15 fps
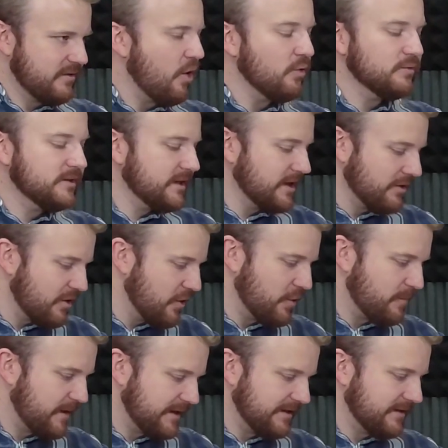only your own
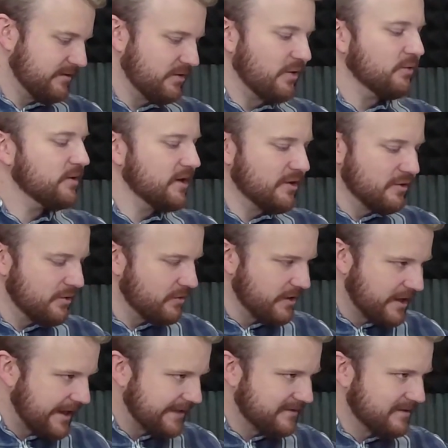opinions, only your own
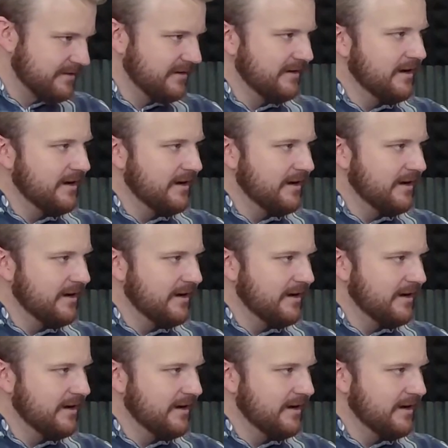thoughts,